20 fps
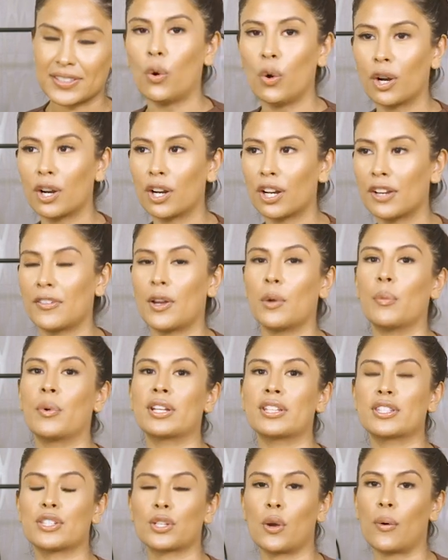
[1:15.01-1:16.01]
or if I
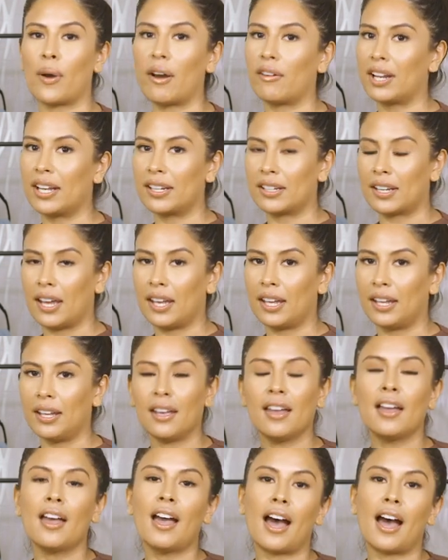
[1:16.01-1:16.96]
wanted to go out at night,